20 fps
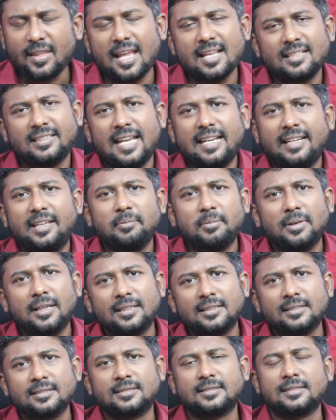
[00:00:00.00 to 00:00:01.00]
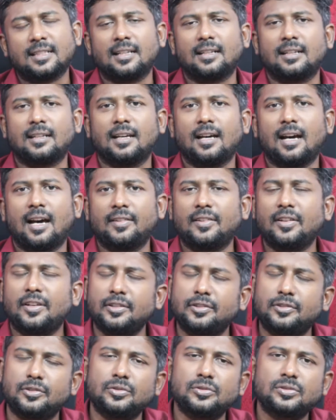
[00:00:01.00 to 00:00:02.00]
sentiments and other
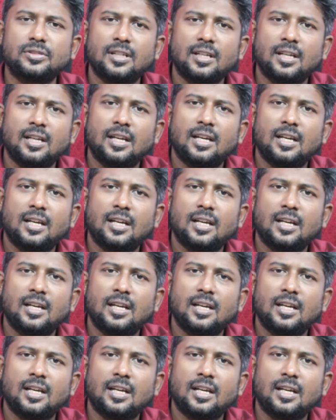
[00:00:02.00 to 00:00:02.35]
issues,